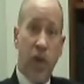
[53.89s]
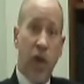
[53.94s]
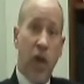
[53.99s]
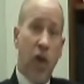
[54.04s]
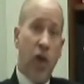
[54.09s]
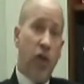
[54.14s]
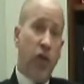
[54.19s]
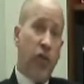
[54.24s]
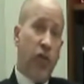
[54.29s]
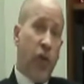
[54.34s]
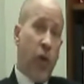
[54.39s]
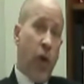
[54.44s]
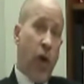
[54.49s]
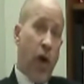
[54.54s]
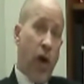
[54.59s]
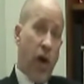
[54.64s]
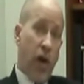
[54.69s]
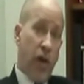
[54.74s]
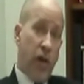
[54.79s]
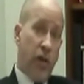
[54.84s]
So
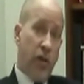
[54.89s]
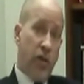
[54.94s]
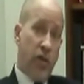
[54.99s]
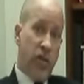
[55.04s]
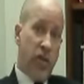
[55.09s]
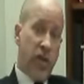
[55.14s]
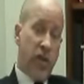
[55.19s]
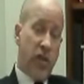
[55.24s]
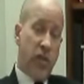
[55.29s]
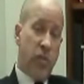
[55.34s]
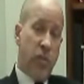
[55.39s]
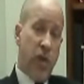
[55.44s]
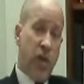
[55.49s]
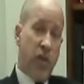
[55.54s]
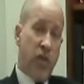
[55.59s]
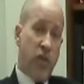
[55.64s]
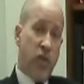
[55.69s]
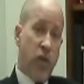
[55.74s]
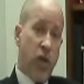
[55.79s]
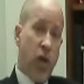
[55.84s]
under 6
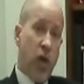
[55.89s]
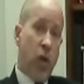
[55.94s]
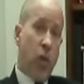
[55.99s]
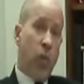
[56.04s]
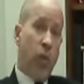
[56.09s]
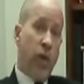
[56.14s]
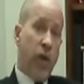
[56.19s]
months, we